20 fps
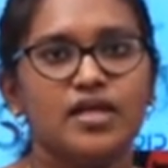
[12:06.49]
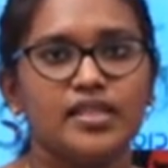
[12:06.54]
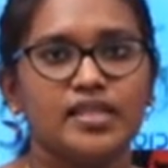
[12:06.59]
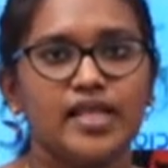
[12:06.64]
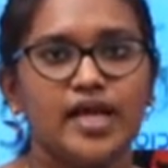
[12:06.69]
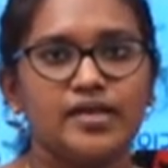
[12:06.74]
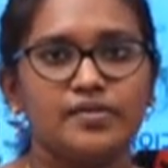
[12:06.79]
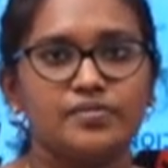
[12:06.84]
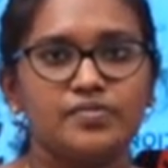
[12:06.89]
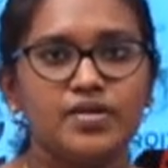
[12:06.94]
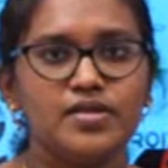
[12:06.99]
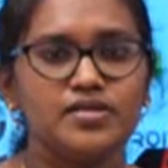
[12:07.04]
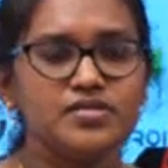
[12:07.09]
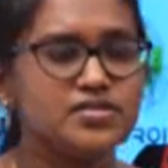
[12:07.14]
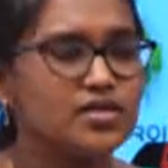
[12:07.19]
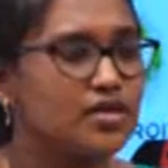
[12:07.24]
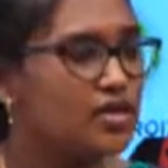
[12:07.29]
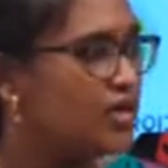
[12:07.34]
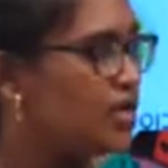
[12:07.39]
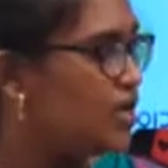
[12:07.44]
That
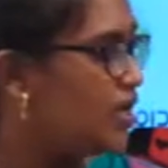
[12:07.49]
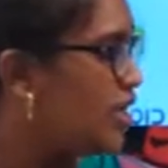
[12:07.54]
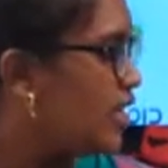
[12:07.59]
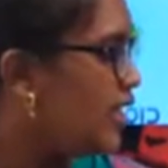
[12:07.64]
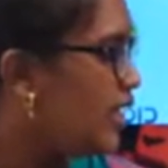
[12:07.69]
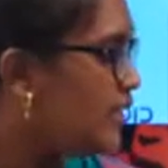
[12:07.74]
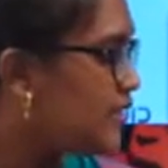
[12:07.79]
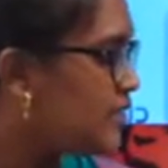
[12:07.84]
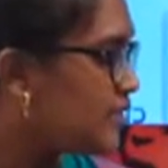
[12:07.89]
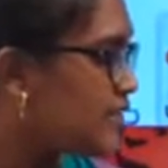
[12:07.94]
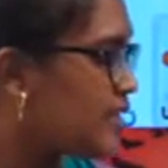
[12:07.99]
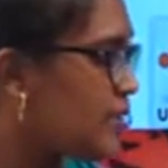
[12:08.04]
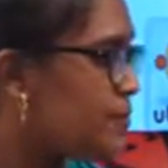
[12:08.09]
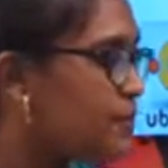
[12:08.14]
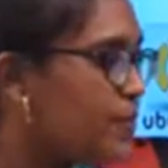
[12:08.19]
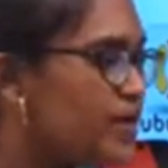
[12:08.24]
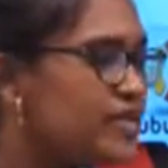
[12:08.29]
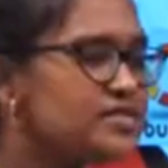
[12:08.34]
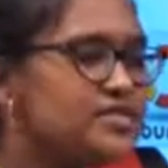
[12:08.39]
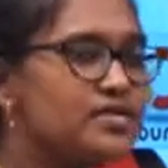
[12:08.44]
means, it
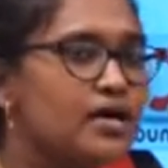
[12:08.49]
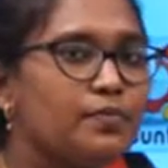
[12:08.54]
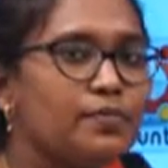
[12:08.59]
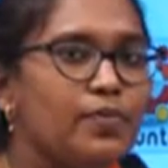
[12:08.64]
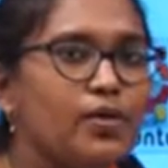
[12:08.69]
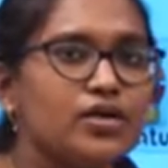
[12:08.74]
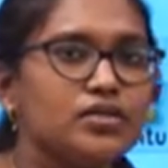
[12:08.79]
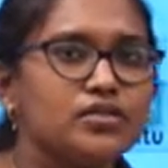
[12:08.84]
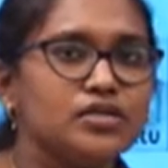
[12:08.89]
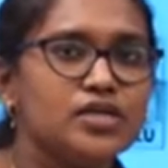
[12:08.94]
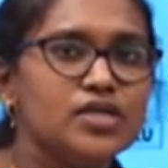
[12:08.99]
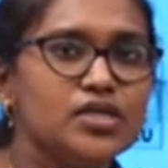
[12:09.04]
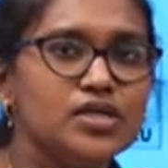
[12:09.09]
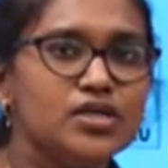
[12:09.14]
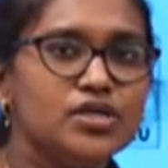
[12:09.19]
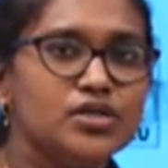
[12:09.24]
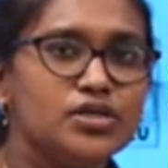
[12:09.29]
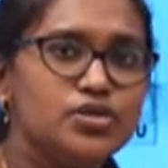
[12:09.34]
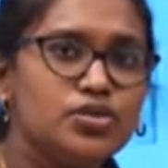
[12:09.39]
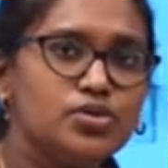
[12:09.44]
depends upon the
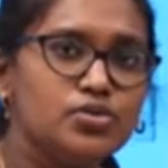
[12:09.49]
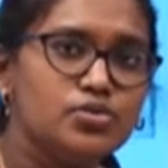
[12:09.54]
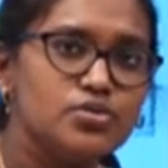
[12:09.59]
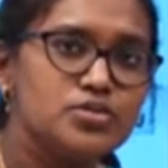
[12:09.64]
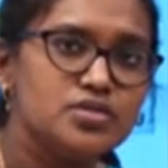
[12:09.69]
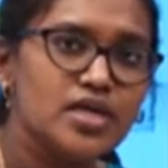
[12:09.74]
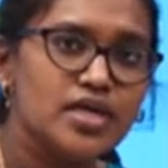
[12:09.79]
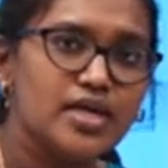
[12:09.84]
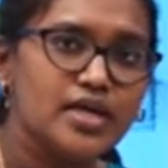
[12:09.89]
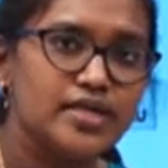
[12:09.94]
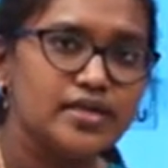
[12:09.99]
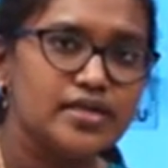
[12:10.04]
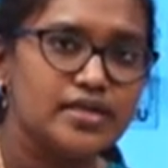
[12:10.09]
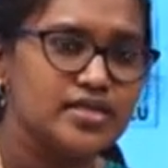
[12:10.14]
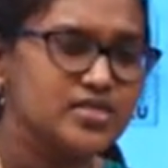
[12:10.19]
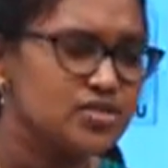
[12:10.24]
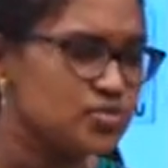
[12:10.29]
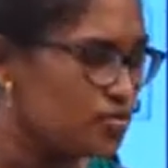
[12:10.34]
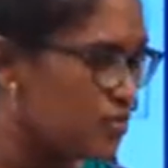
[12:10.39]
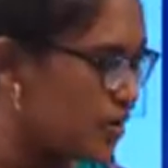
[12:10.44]
user
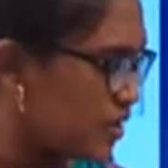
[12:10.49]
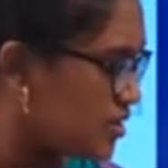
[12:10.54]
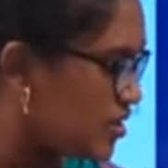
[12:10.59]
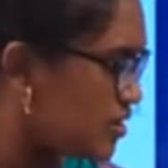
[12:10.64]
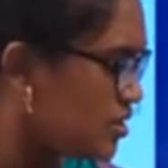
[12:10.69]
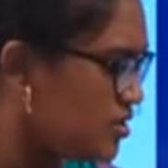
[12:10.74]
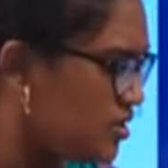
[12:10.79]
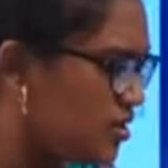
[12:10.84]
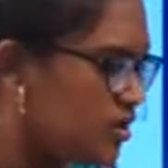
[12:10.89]
interest whether